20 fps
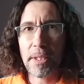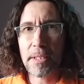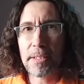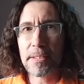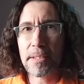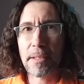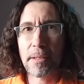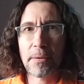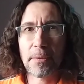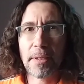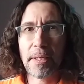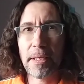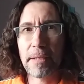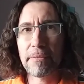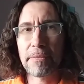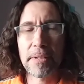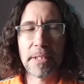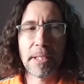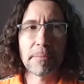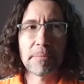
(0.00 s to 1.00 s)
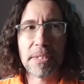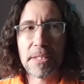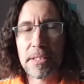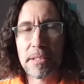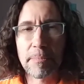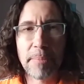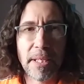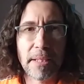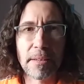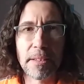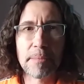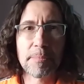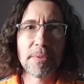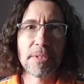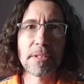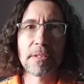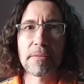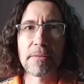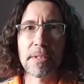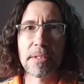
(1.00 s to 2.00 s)
is it okay for them just to pay lip
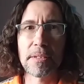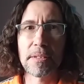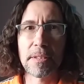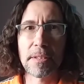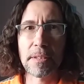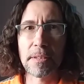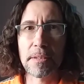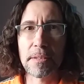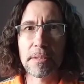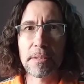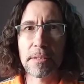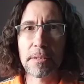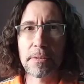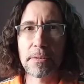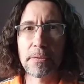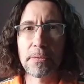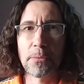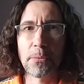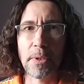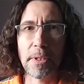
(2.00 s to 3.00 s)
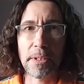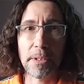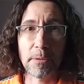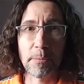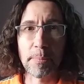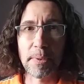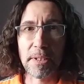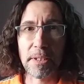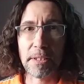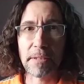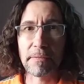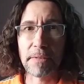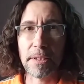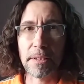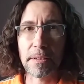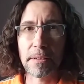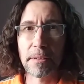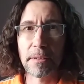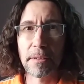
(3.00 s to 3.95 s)
service to what you believe in,